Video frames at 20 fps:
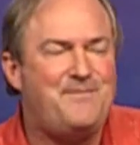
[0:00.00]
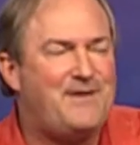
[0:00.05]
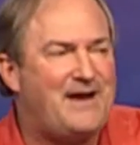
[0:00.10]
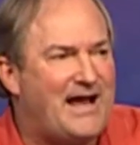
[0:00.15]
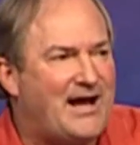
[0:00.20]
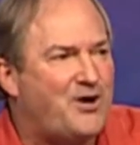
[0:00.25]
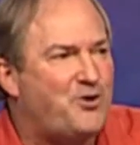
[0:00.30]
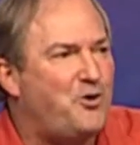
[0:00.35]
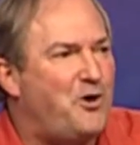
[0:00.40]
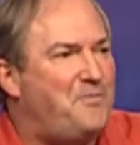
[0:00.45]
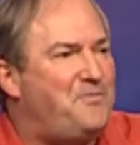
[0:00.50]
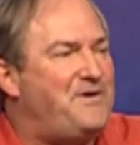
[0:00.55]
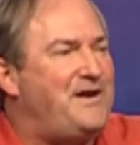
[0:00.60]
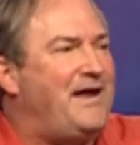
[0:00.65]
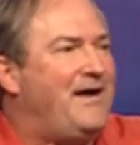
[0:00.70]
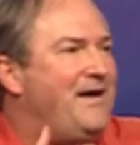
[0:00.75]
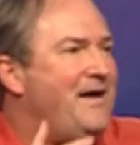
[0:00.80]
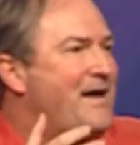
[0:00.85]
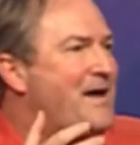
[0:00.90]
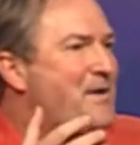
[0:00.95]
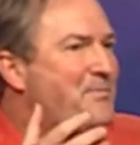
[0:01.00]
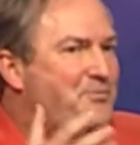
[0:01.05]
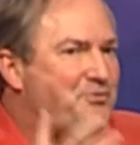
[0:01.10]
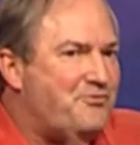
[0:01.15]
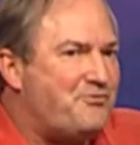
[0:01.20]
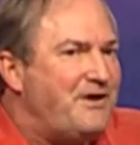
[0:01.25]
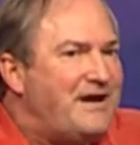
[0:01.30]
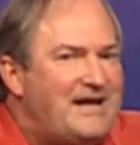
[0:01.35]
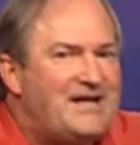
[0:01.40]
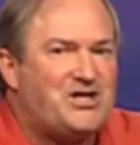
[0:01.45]
I grew up in a
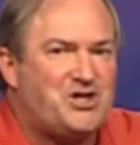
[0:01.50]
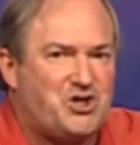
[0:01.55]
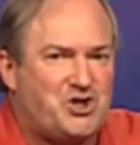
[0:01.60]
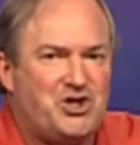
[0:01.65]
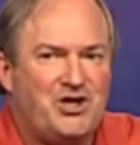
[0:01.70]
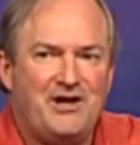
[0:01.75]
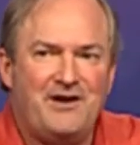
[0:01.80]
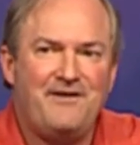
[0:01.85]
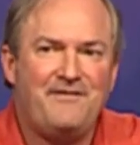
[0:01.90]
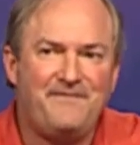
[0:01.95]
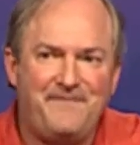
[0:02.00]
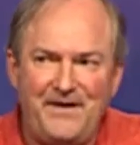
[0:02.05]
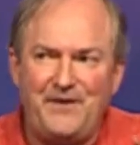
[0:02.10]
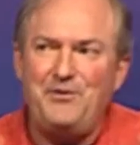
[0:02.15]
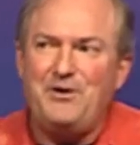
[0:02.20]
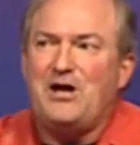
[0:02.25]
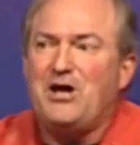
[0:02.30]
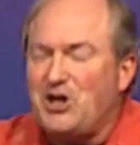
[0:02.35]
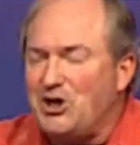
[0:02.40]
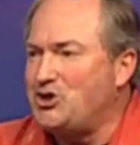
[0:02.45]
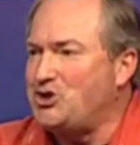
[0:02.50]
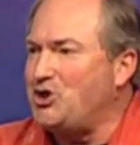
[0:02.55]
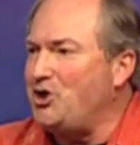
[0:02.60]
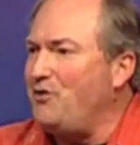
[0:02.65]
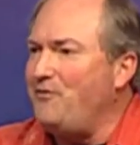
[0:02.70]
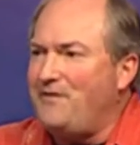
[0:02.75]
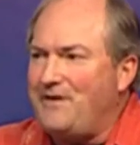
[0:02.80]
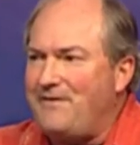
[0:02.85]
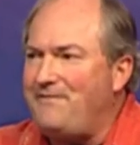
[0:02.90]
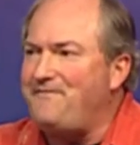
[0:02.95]
British very
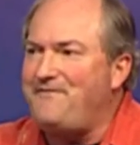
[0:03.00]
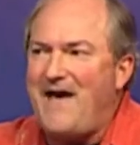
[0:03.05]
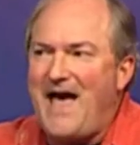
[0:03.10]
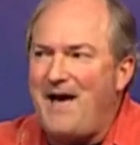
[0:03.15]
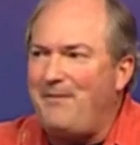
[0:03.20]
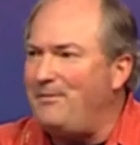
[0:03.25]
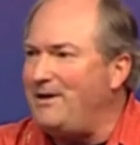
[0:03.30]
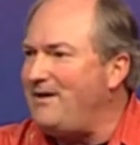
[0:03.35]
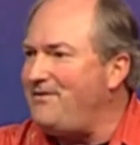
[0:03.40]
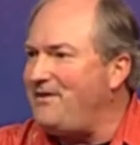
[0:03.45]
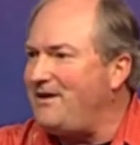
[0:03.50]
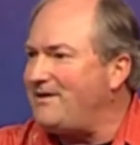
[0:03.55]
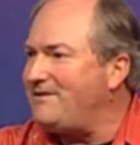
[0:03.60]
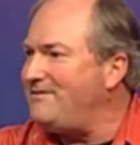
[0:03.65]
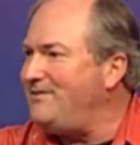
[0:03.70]
conservative family that,